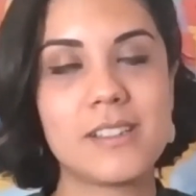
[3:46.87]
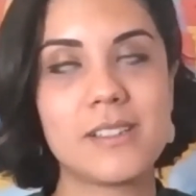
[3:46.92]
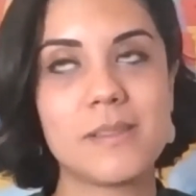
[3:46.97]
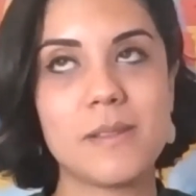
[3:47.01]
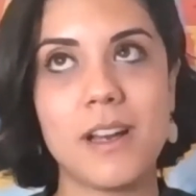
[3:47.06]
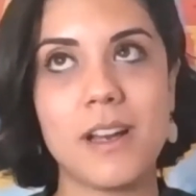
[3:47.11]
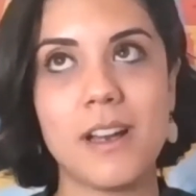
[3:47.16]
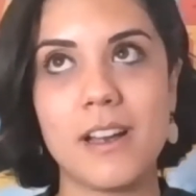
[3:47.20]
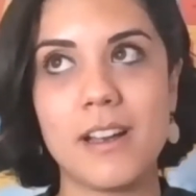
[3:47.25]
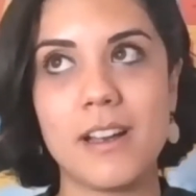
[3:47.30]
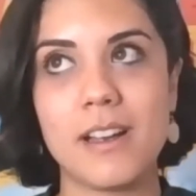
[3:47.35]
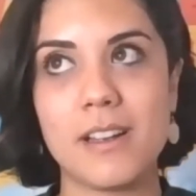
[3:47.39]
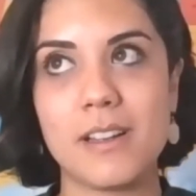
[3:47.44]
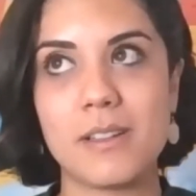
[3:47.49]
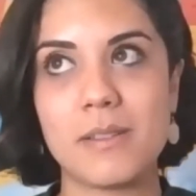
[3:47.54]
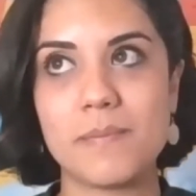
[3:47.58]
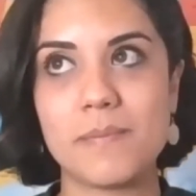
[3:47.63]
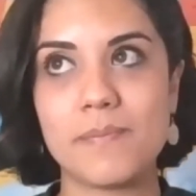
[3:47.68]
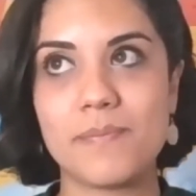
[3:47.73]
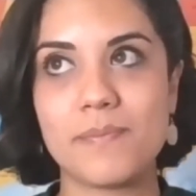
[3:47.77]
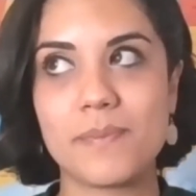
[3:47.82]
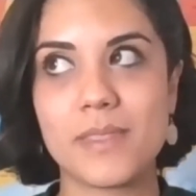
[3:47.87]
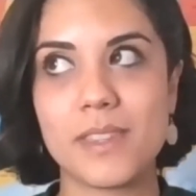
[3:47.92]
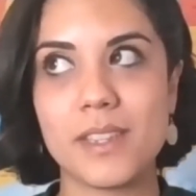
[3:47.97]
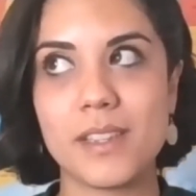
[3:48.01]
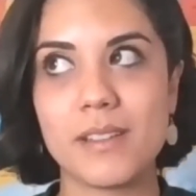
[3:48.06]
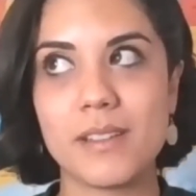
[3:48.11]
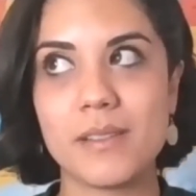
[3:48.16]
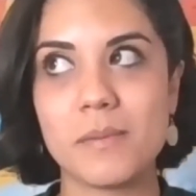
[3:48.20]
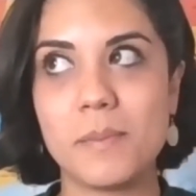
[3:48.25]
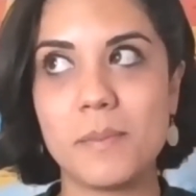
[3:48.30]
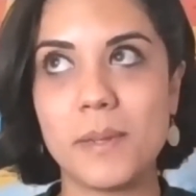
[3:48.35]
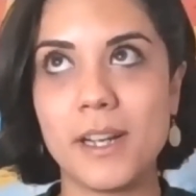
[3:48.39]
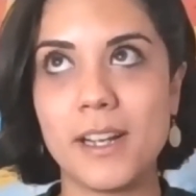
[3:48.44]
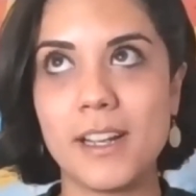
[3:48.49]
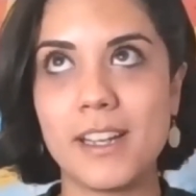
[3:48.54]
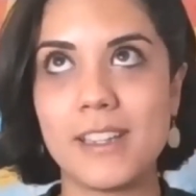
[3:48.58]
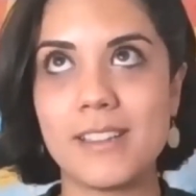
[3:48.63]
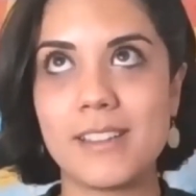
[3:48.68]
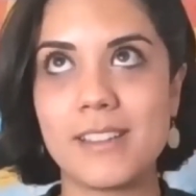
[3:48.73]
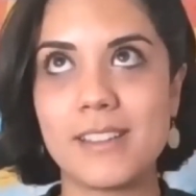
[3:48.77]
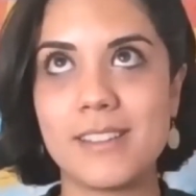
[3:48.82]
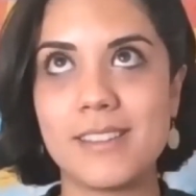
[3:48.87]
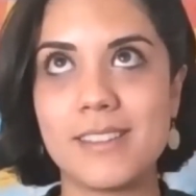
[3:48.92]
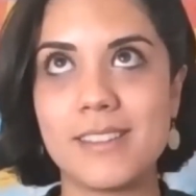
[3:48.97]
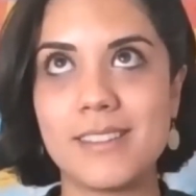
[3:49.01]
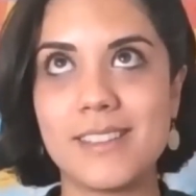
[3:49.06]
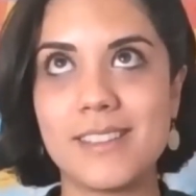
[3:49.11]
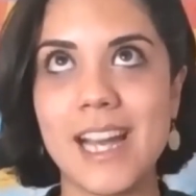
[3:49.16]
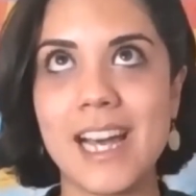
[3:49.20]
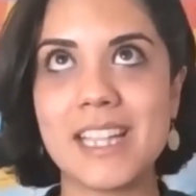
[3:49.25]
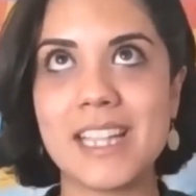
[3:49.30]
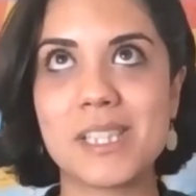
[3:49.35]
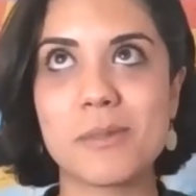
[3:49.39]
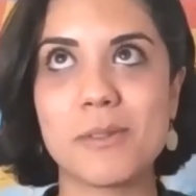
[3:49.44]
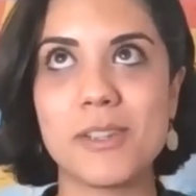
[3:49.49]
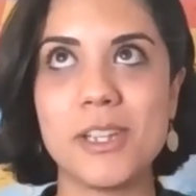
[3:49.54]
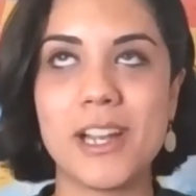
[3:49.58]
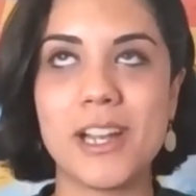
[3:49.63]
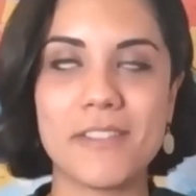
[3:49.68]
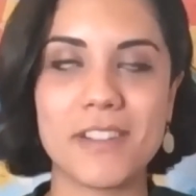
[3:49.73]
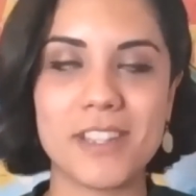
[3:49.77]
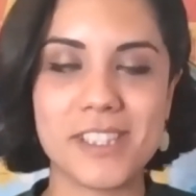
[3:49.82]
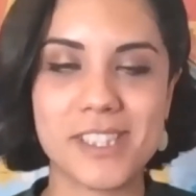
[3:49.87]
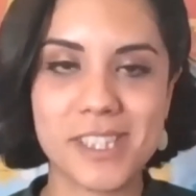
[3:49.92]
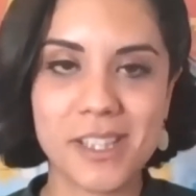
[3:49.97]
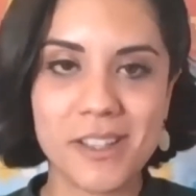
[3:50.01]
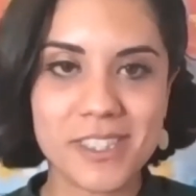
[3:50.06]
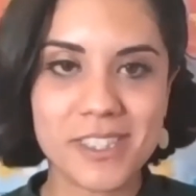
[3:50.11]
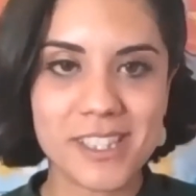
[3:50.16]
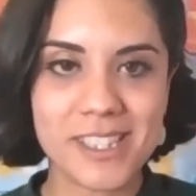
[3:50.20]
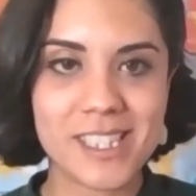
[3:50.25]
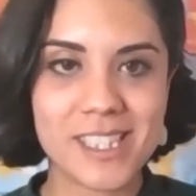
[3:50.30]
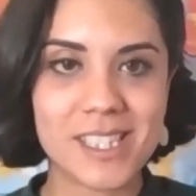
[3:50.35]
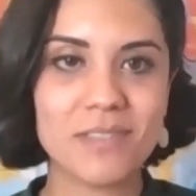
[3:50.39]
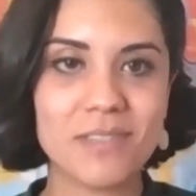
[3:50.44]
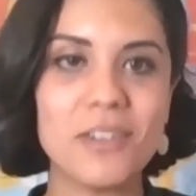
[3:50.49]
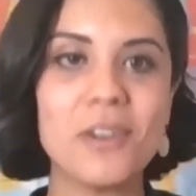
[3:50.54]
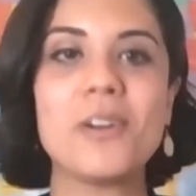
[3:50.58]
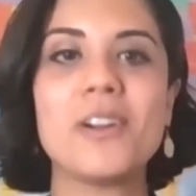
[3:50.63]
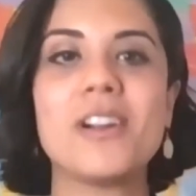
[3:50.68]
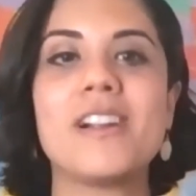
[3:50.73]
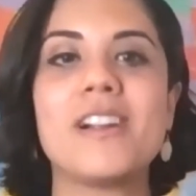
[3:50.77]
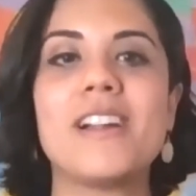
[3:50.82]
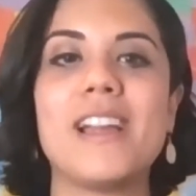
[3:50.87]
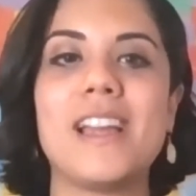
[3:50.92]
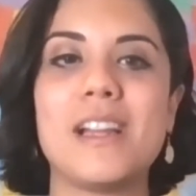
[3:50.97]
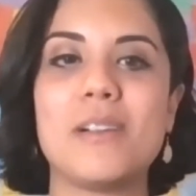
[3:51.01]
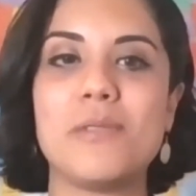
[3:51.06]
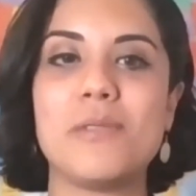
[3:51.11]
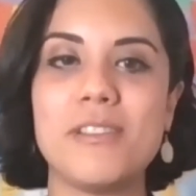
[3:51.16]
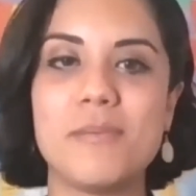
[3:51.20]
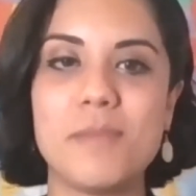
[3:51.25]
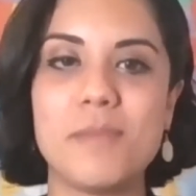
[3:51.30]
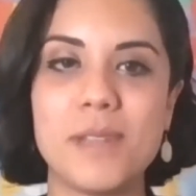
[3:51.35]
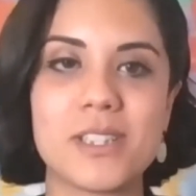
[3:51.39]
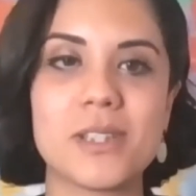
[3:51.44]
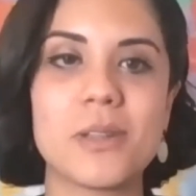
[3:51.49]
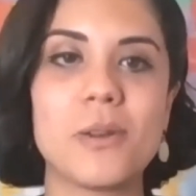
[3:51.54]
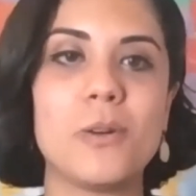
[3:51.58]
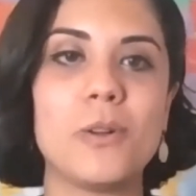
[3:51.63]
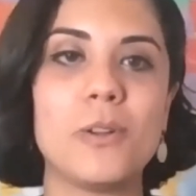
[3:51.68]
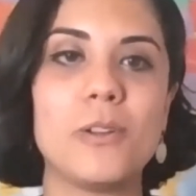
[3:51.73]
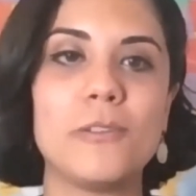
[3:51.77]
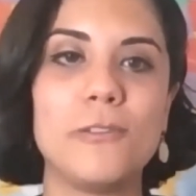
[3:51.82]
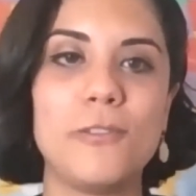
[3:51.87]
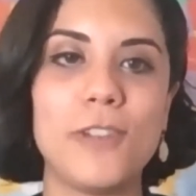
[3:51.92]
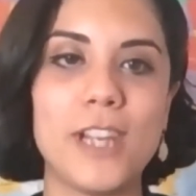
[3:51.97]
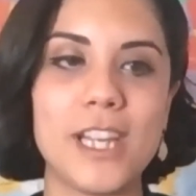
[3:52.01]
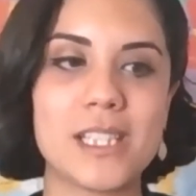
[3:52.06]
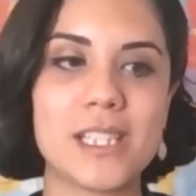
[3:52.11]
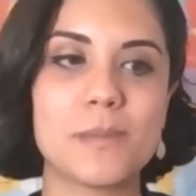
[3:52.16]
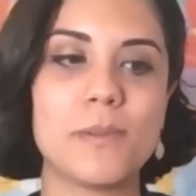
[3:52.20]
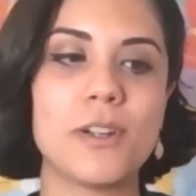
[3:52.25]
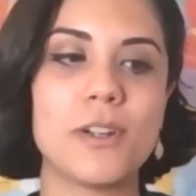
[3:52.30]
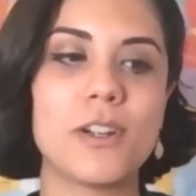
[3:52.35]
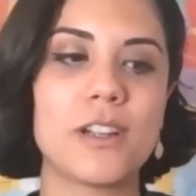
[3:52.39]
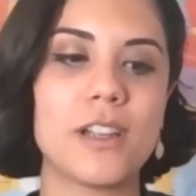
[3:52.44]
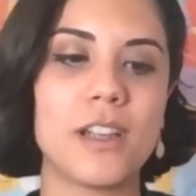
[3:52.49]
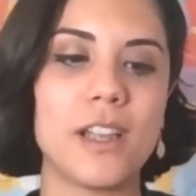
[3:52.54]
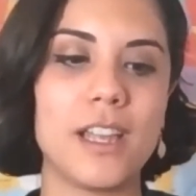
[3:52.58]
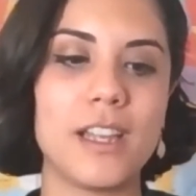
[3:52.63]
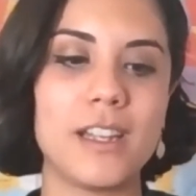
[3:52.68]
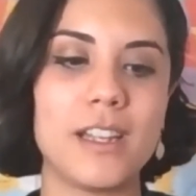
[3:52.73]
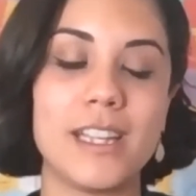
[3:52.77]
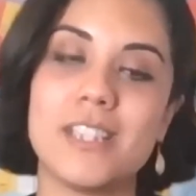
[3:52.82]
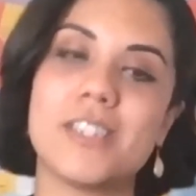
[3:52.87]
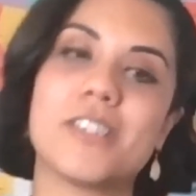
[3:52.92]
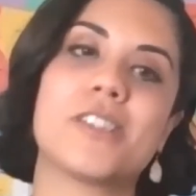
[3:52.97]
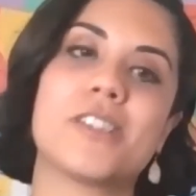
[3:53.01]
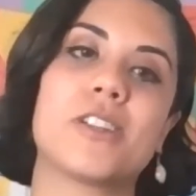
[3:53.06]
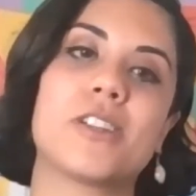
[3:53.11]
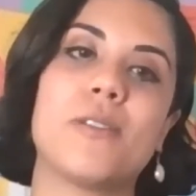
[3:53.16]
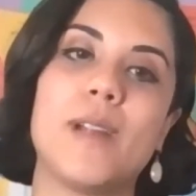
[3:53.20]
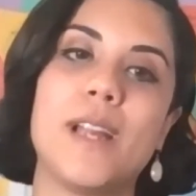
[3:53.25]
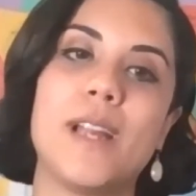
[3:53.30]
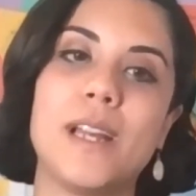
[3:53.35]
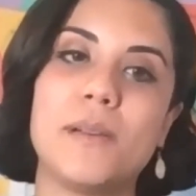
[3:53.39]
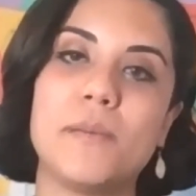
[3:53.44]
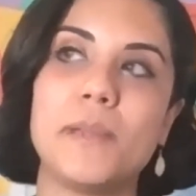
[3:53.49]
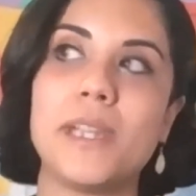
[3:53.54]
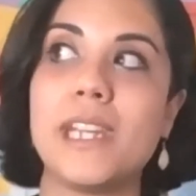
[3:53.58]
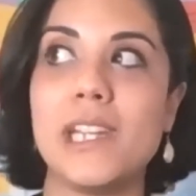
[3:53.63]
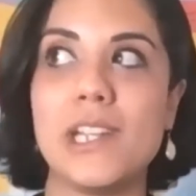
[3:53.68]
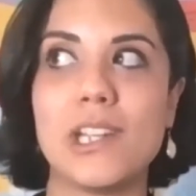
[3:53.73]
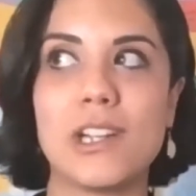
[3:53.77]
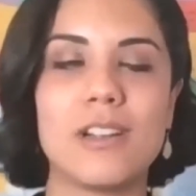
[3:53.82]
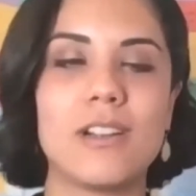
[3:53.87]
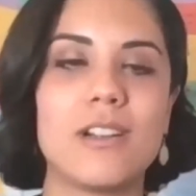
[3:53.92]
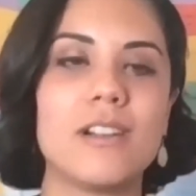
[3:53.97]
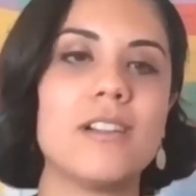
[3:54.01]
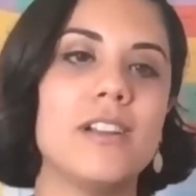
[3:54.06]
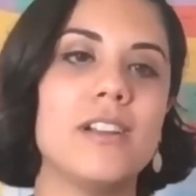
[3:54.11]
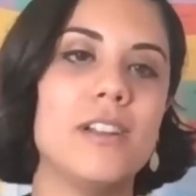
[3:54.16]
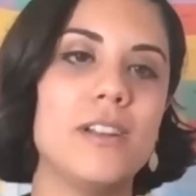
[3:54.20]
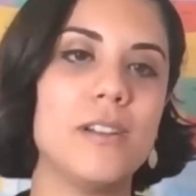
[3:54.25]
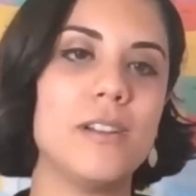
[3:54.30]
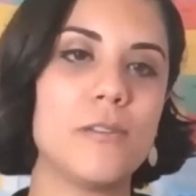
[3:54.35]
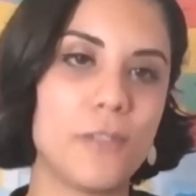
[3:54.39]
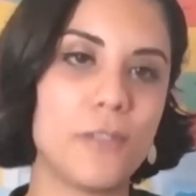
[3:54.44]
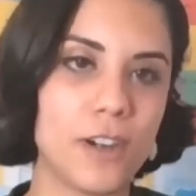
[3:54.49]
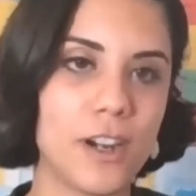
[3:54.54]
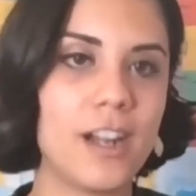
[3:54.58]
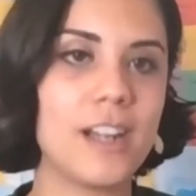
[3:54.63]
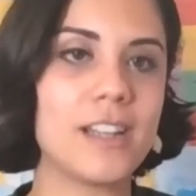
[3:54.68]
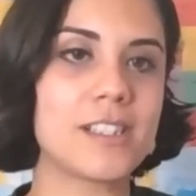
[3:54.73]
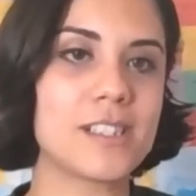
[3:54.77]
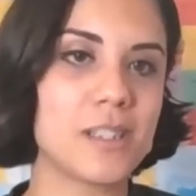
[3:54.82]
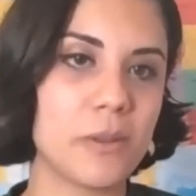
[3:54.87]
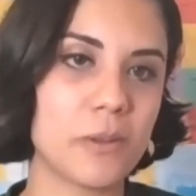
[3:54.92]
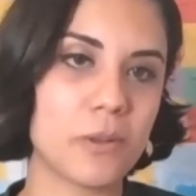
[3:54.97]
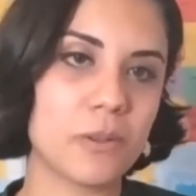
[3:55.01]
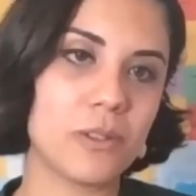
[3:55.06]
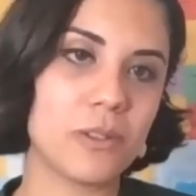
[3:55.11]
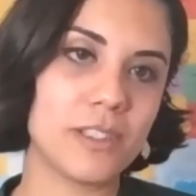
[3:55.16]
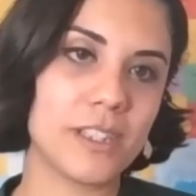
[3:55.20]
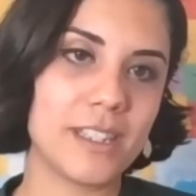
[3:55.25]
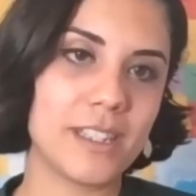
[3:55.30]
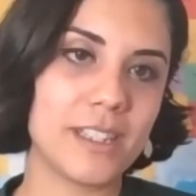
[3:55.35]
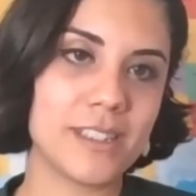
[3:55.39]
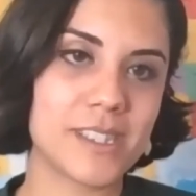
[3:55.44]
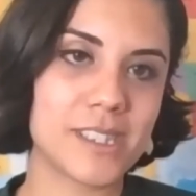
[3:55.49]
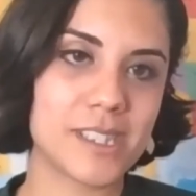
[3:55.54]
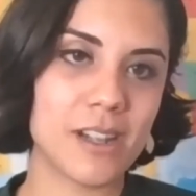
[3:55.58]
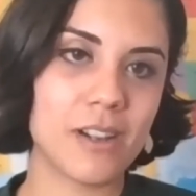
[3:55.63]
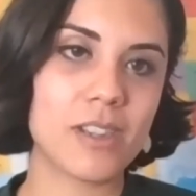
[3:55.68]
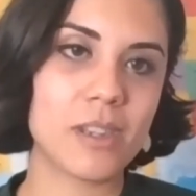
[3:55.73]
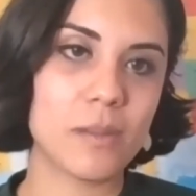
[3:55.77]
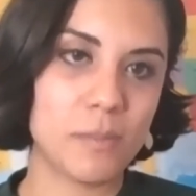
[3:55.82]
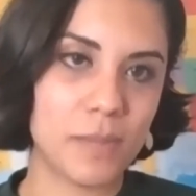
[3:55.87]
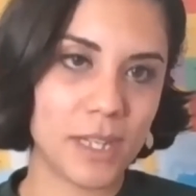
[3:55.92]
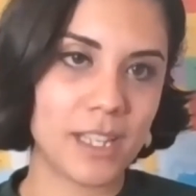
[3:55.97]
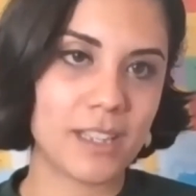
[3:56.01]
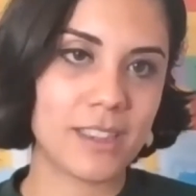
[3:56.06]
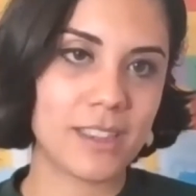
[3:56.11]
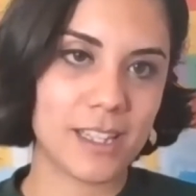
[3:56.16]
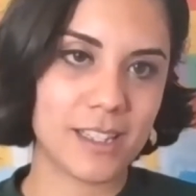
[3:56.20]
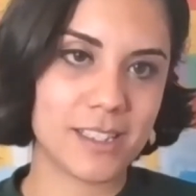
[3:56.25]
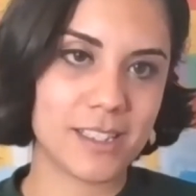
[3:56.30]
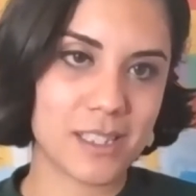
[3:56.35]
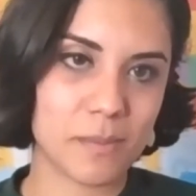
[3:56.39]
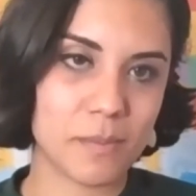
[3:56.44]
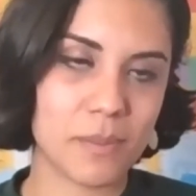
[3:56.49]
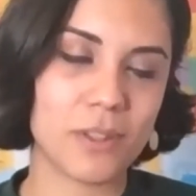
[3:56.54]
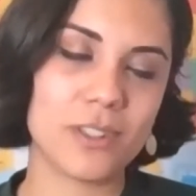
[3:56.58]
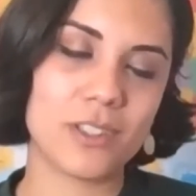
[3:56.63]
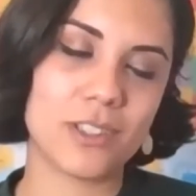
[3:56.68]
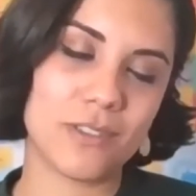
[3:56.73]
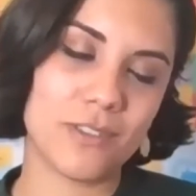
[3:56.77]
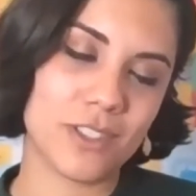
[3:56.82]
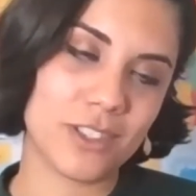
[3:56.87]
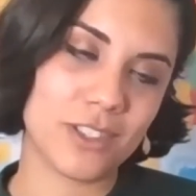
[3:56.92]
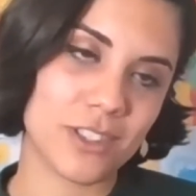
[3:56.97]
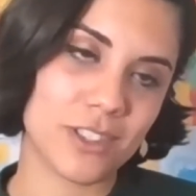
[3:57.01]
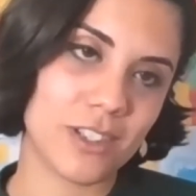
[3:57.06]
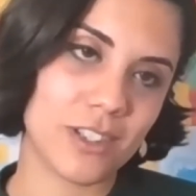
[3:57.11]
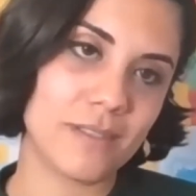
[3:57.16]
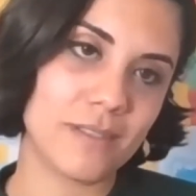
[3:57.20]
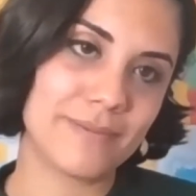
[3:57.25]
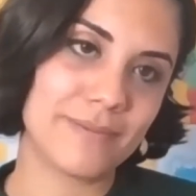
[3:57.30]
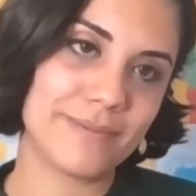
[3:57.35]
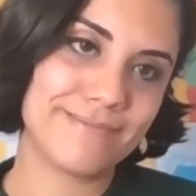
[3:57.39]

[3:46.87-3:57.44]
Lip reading: But that's what you have consultants for, and we've been told Facebook and Instagram here for us locally are the big things to push for sure.